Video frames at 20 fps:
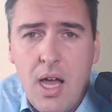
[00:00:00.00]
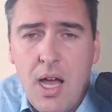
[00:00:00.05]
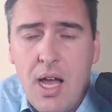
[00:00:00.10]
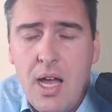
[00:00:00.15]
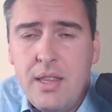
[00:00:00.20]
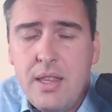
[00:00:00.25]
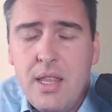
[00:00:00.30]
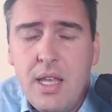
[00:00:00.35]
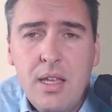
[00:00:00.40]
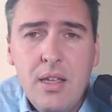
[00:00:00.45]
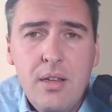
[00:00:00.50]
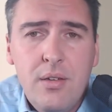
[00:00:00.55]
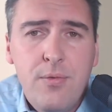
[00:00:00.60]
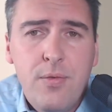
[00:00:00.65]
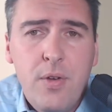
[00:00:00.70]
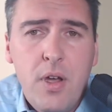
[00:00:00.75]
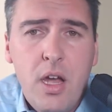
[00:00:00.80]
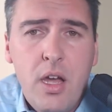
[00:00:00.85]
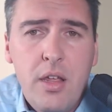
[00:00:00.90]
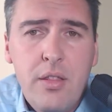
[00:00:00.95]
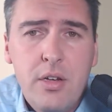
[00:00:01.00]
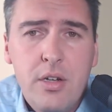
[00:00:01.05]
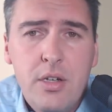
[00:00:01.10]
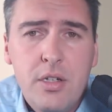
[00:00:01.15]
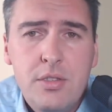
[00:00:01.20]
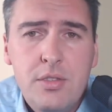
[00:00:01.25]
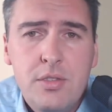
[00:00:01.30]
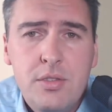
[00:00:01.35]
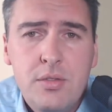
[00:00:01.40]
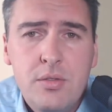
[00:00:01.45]
I think as
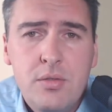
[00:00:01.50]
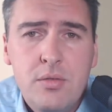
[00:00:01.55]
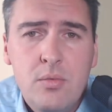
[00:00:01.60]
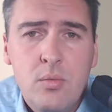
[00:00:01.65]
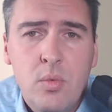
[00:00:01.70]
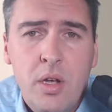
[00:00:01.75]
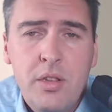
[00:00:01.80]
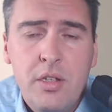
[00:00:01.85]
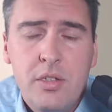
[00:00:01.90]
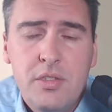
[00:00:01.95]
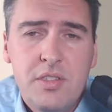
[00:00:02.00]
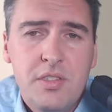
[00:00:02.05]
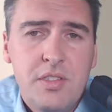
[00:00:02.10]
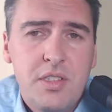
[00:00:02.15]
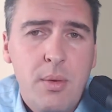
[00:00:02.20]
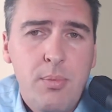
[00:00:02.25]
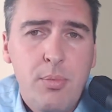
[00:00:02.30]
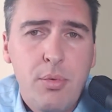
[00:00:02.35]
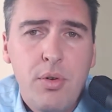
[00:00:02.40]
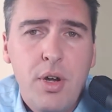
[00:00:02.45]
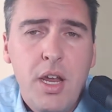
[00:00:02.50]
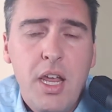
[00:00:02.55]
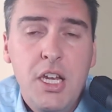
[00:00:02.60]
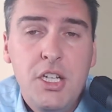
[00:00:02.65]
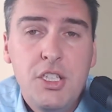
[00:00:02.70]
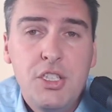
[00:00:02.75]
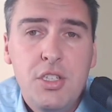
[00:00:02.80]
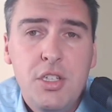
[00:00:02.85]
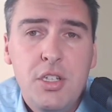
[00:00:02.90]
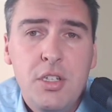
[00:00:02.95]
fathers, when there's a
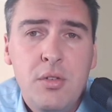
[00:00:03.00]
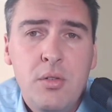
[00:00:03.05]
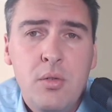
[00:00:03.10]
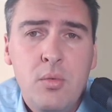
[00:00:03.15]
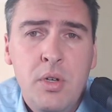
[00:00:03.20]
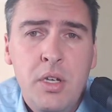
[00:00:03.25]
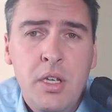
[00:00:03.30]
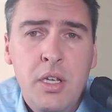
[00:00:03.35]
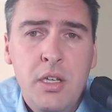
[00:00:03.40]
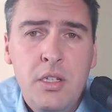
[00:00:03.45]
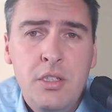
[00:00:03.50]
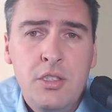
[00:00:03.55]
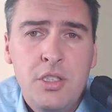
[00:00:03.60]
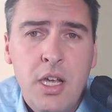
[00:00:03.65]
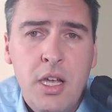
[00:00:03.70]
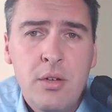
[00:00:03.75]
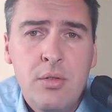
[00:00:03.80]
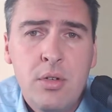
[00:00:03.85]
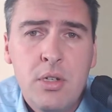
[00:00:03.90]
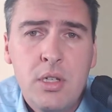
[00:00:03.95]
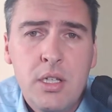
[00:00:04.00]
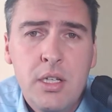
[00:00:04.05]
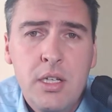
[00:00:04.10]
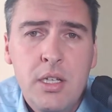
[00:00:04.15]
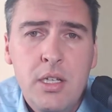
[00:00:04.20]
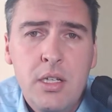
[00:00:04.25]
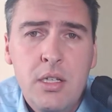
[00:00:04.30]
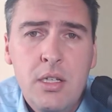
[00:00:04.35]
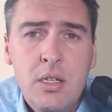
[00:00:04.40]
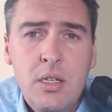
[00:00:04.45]
separation, we
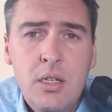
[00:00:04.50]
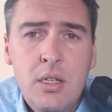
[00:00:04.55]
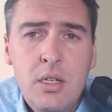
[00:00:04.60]
generally